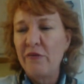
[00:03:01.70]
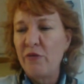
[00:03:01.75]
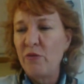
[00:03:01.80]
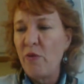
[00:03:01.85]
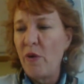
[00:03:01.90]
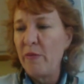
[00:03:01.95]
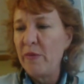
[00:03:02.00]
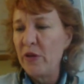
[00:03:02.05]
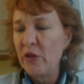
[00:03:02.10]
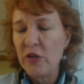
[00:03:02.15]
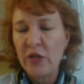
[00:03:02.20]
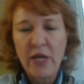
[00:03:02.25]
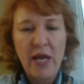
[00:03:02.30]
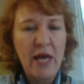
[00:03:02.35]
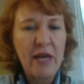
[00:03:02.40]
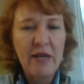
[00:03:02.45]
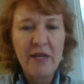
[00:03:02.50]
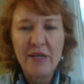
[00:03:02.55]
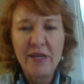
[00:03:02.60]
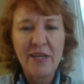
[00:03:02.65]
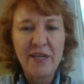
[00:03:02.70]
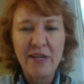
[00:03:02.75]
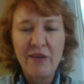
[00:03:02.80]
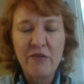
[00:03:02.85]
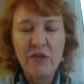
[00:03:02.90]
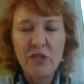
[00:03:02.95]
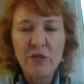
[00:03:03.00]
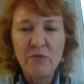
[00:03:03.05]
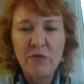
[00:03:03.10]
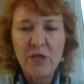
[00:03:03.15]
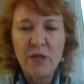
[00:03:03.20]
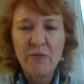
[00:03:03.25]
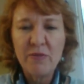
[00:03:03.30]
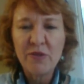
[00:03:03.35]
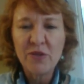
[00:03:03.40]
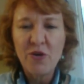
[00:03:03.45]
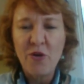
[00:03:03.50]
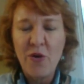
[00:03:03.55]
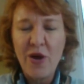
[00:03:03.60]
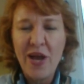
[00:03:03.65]
If you want me to look at it and give you some
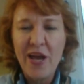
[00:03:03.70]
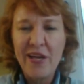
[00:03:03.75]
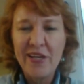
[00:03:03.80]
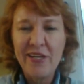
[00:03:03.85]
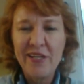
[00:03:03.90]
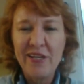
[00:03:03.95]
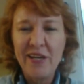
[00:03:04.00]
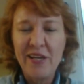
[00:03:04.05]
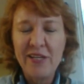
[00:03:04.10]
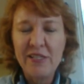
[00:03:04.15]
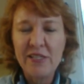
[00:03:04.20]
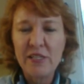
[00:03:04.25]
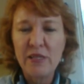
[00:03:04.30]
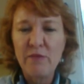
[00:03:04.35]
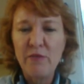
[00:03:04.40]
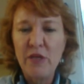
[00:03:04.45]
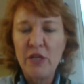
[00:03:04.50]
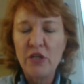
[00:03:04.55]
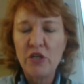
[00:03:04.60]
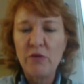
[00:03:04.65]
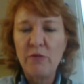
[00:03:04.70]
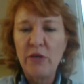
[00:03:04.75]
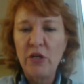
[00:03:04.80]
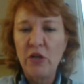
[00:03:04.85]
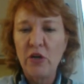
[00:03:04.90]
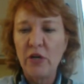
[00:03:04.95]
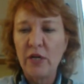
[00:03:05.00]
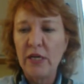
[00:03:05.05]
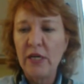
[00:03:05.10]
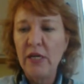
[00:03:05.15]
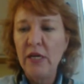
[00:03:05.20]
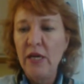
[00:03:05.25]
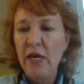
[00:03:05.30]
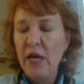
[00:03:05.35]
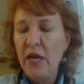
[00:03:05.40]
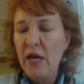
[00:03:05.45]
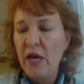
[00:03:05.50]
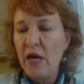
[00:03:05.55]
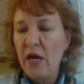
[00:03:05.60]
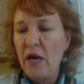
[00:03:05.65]
tips, go ahead and submit it to me early.
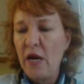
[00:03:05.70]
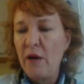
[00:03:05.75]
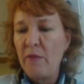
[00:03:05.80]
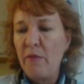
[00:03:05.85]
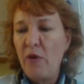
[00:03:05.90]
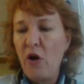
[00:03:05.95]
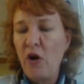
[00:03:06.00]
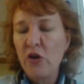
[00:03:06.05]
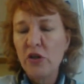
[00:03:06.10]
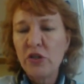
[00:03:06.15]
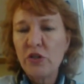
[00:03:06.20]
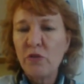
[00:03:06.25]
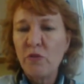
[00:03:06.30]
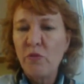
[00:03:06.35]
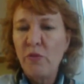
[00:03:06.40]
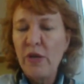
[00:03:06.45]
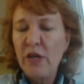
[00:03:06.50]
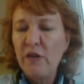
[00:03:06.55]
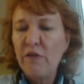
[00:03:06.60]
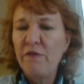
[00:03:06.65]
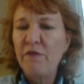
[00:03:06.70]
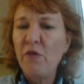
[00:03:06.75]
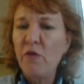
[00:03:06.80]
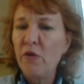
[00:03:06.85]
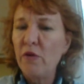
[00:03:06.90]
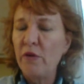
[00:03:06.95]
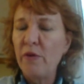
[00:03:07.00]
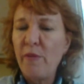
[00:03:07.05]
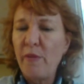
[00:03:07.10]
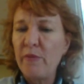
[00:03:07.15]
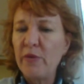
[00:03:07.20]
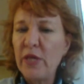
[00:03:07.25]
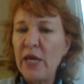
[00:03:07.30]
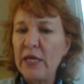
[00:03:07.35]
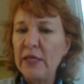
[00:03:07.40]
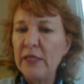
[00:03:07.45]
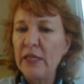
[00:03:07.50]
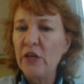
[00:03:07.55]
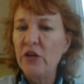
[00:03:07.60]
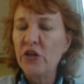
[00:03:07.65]
Also, week 4, remember
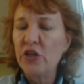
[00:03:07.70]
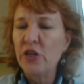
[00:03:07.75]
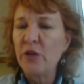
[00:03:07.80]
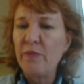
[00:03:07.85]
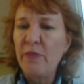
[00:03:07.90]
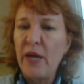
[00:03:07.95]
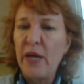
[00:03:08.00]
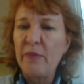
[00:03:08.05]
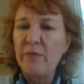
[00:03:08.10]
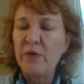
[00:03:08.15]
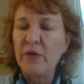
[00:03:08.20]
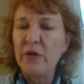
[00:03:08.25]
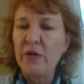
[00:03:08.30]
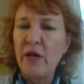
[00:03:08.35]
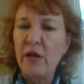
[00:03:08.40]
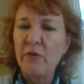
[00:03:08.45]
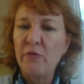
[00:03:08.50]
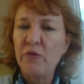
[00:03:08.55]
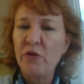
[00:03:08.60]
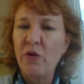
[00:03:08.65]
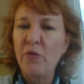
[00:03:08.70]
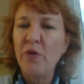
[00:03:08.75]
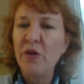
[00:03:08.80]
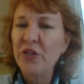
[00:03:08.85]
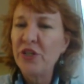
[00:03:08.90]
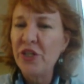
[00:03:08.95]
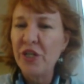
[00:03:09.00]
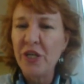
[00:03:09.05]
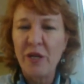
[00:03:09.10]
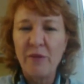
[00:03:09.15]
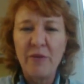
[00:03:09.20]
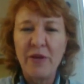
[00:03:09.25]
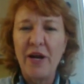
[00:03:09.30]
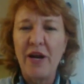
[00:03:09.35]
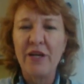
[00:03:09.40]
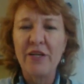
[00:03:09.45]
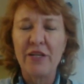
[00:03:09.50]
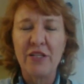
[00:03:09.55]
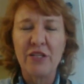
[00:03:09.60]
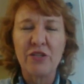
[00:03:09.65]
that leadership paper, and I don't want you to get
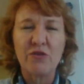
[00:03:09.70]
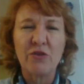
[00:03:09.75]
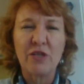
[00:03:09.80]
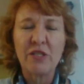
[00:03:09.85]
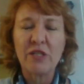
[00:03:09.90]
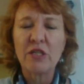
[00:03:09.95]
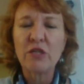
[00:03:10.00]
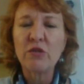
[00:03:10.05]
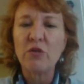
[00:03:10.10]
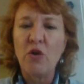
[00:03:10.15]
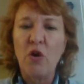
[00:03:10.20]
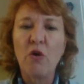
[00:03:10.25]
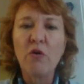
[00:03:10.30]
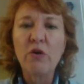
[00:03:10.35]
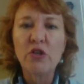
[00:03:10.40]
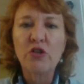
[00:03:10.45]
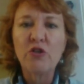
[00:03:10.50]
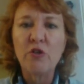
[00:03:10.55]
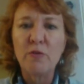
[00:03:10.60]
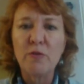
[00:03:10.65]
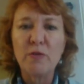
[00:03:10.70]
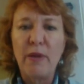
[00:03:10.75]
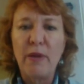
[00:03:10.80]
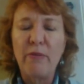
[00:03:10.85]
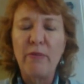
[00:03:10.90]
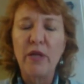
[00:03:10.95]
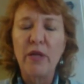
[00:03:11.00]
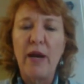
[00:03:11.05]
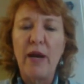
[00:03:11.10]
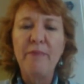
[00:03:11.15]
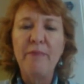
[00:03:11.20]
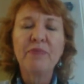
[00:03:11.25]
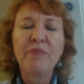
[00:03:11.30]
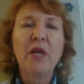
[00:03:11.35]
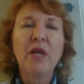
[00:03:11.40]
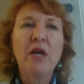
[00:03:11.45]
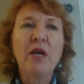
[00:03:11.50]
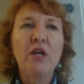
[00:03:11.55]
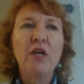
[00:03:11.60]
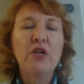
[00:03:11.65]
behind on this one because this one always trips people up.
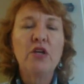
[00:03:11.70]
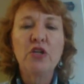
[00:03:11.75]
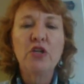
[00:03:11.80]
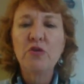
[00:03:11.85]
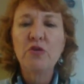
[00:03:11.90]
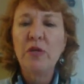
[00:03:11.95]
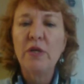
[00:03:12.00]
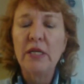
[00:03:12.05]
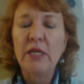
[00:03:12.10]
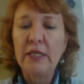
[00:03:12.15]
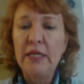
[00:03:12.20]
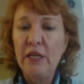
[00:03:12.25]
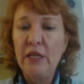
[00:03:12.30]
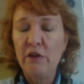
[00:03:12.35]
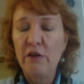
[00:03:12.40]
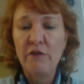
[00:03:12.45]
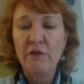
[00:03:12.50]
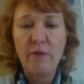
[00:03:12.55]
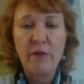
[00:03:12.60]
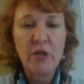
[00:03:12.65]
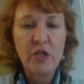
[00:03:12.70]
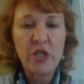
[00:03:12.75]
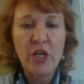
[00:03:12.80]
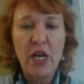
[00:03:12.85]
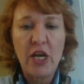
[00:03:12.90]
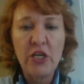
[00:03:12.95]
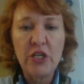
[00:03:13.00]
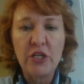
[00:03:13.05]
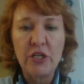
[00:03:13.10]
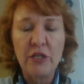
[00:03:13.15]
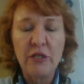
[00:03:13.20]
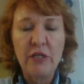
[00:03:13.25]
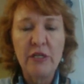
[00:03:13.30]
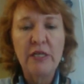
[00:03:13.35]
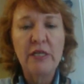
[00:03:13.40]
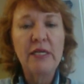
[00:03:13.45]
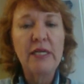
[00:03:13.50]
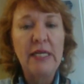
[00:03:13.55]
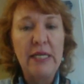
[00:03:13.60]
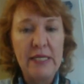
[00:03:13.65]
You're doing a leader from education,
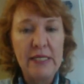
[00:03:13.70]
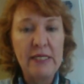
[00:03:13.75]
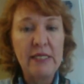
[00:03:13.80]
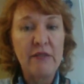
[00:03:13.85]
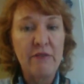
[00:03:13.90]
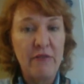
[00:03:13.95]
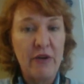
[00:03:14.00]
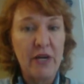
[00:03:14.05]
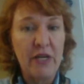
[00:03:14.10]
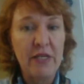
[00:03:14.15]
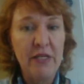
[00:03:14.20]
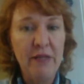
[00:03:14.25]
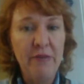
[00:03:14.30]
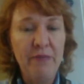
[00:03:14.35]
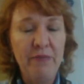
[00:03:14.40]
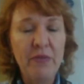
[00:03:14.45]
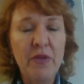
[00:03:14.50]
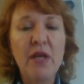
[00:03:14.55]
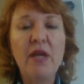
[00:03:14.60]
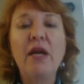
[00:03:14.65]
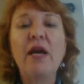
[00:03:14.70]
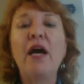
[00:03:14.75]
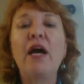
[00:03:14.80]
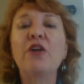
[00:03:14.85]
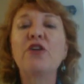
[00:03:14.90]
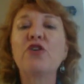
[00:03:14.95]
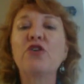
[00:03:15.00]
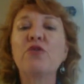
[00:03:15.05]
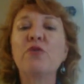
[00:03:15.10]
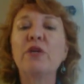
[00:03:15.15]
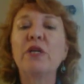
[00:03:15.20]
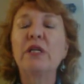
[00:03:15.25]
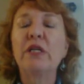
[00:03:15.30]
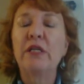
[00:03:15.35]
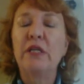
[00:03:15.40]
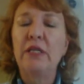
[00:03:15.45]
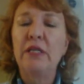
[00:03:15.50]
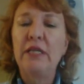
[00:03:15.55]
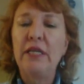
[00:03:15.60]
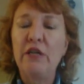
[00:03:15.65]
easy to find, and you're doing
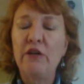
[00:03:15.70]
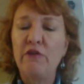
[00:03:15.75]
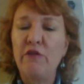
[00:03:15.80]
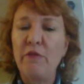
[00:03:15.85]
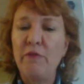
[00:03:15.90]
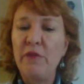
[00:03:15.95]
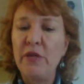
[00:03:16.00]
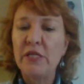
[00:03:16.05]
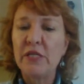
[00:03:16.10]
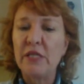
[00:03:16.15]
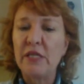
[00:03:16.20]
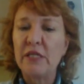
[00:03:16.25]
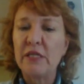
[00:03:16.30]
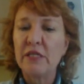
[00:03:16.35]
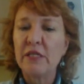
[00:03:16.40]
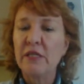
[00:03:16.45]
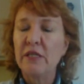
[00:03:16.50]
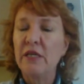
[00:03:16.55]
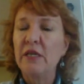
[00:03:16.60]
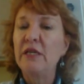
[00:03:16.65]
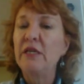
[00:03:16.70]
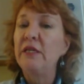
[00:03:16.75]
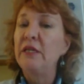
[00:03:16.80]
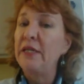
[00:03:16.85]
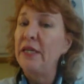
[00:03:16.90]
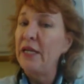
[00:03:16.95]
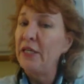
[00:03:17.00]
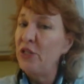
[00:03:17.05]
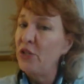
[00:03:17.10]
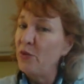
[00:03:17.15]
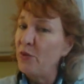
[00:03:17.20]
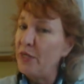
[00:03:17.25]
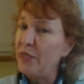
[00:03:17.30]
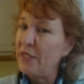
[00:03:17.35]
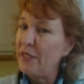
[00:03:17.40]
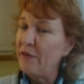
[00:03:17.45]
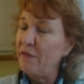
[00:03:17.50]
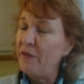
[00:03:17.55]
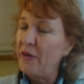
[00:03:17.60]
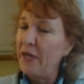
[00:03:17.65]
a leader from business. Not so
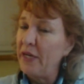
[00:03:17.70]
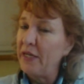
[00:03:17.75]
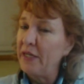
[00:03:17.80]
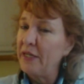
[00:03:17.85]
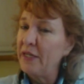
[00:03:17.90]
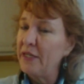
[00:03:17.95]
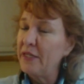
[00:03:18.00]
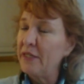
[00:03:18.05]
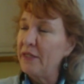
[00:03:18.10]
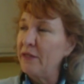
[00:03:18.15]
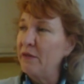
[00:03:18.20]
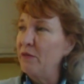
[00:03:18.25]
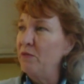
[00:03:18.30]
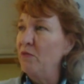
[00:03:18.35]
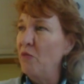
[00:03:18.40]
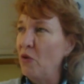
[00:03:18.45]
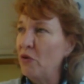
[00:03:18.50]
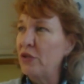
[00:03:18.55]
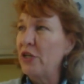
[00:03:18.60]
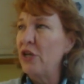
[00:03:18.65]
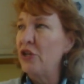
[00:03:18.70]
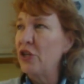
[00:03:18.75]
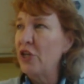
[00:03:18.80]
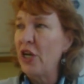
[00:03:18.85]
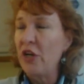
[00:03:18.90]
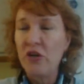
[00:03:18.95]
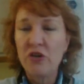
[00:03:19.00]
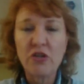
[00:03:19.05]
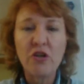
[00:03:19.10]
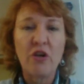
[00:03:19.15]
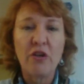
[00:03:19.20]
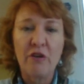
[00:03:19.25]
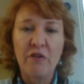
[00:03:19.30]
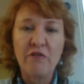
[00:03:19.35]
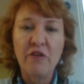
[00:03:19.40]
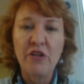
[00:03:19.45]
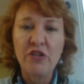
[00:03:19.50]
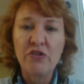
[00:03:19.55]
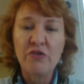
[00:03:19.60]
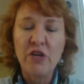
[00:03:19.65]
easy to find because most educators, all their
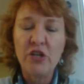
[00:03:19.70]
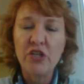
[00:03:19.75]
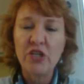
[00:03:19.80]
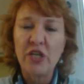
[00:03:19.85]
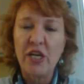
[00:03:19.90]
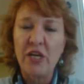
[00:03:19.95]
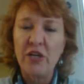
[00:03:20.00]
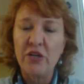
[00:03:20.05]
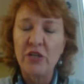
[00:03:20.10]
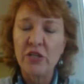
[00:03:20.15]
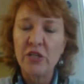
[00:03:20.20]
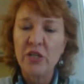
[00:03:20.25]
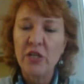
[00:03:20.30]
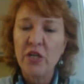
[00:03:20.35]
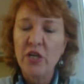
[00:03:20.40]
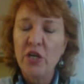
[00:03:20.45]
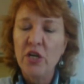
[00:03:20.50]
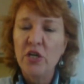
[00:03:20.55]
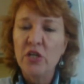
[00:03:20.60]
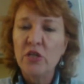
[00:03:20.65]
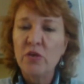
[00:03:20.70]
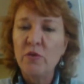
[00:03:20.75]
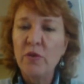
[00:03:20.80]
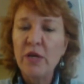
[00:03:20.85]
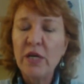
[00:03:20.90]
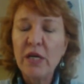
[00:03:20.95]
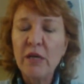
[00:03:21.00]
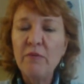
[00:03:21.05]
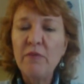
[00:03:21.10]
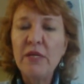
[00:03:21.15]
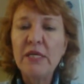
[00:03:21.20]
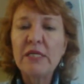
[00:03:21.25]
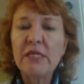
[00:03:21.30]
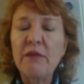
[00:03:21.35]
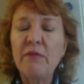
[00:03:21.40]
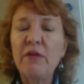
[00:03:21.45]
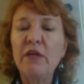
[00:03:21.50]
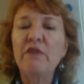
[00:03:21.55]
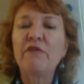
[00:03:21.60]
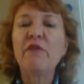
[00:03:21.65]
friends are educators. So it can be
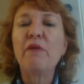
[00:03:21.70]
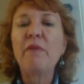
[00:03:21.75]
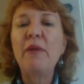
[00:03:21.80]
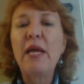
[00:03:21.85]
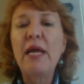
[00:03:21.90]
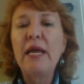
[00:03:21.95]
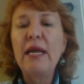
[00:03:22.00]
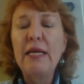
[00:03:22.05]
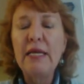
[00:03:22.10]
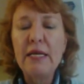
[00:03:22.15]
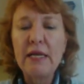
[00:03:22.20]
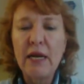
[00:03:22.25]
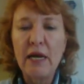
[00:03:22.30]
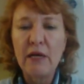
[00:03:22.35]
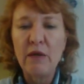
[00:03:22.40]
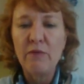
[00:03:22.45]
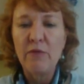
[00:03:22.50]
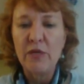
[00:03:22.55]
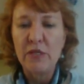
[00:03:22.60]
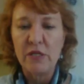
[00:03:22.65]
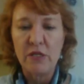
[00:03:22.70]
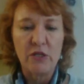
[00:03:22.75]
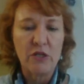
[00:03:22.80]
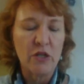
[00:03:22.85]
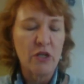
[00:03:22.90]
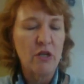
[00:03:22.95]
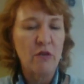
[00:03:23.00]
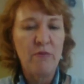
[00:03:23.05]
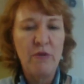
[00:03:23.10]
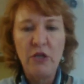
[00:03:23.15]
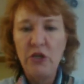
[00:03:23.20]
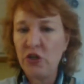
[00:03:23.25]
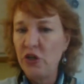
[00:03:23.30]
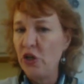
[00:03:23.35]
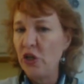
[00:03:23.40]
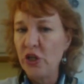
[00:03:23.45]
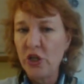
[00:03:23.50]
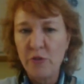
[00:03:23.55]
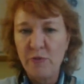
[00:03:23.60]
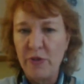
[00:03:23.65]
somebody from any kind of business. It could be
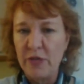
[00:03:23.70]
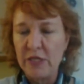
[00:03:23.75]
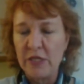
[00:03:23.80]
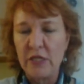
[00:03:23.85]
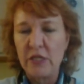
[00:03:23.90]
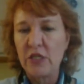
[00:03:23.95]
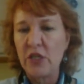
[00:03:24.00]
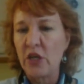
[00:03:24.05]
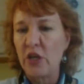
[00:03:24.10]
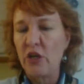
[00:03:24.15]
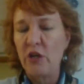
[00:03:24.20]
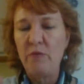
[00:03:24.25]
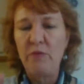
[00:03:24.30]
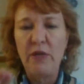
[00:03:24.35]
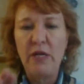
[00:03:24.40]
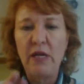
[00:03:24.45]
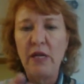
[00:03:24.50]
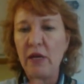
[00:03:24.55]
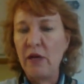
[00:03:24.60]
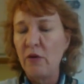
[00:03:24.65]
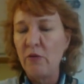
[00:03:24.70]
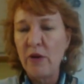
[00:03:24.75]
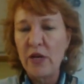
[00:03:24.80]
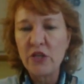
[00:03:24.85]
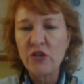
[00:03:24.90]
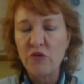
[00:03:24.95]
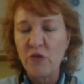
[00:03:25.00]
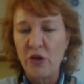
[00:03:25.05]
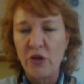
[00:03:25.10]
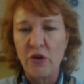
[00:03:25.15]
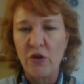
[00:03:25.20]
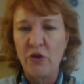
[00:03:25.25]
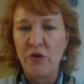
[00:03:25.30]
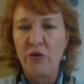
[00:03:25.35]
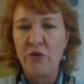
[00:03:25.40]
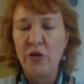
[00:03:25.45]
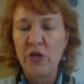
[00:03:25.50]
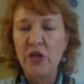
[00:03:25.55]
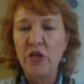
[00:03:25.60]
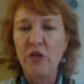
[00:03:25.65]
church business. It could be a restaurant
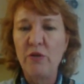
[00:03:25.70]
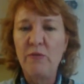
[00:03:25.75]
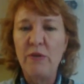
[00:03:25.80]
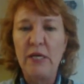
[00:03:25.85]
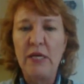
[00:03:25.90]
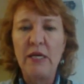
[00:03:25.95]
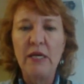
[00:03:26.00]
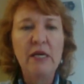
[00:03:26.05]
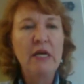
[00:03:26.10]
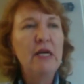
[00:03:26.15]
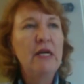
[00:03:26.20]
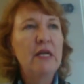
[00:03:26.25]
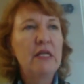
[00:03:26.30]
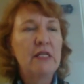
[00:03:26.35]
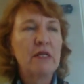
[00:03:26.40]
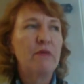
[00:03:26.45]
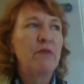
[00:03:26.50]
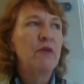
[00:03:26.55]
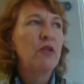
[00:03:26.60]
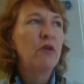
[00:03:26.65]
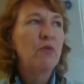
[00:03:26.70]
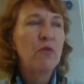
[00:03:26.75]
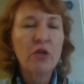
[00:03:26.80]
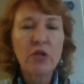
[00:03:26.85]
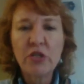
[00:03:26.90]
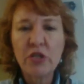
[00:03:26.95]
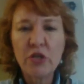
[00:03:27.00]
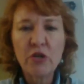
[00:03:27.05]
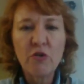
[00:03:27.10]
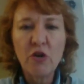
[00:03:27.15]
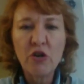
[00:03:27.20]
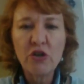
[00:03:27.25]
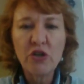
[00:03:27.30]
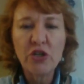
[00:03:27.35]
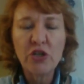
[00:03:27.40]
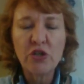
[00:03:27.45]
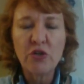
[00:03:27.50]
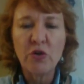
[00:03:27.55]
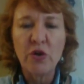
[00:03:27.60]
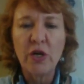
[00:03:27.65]
owner. It could be someone that works at a
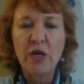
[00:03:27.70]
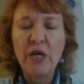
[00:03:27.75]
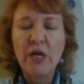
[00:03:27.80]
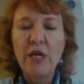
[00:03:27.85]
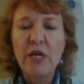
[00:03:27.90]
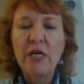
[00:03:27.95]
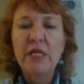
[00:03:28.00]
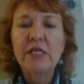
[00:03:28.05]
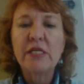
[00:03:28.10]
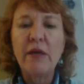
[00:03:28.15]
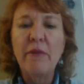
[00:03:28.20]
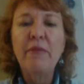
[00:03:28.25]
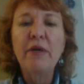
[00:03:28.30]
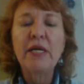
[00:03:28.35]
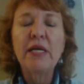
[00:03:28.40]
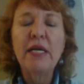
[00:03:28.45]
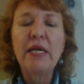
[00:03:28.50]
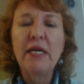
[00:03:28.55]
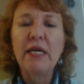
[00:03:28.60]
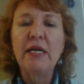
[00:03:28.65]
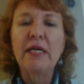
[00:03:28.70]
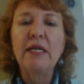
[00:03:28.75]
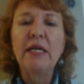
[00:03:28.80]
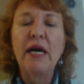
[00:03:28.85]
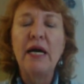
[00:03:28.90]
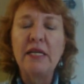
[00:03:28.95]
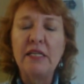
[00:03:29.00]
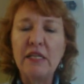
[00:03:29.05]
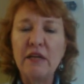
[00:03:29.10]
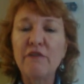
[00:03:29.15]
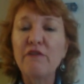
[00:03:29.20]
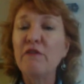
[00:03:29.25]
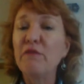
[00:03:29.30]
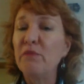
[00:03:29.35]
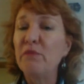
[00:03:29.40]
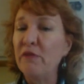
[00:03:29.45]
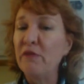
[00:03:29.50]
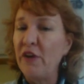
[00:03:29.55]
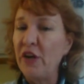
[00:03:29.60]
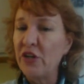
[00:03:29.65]
grocery store. Somebody in a
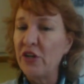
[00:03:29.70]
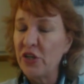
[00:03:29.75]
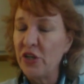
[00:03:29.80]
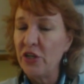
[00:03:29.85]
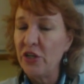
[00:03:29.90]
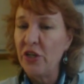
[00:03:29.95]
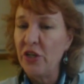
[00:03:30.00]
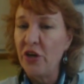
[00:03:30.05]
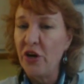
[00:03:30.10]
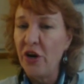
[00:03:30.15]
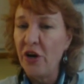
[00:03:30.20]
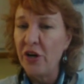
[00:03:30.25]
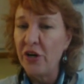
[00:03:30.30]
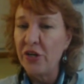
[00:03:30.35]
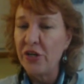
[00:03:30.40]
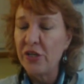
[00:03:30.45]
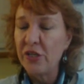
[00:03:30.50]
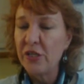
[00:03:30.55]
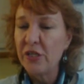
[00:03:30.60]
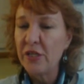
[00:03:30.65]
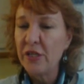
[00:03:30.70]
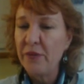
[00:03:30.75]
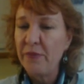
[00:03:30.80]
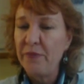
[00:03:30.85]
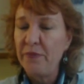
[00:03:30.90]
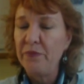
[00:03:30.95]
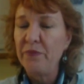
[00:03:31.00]
different profession than ours.